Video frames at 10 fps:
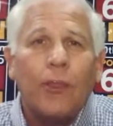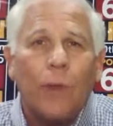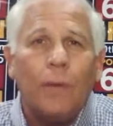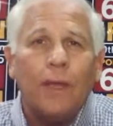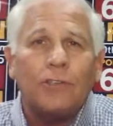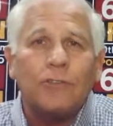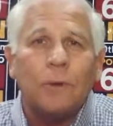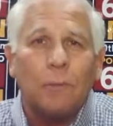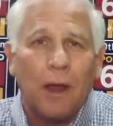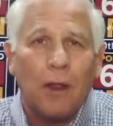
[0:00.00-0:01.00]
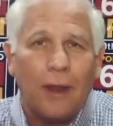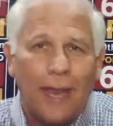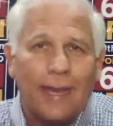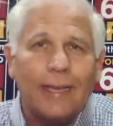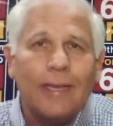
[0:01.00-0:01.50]
3 weeks from tomorrow
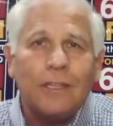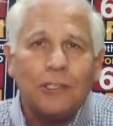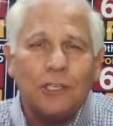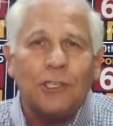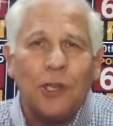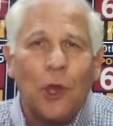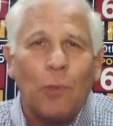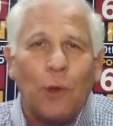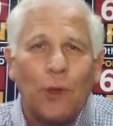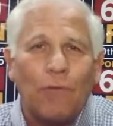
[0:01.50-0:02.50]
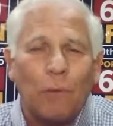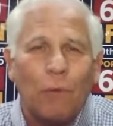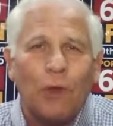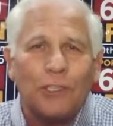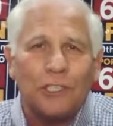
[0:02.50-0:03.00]
night, the season opener for
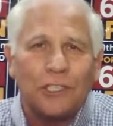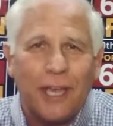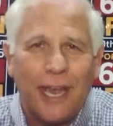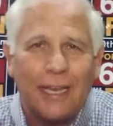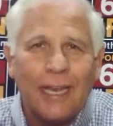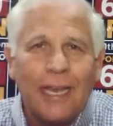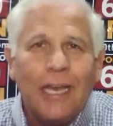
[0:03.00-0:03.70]
Boise State.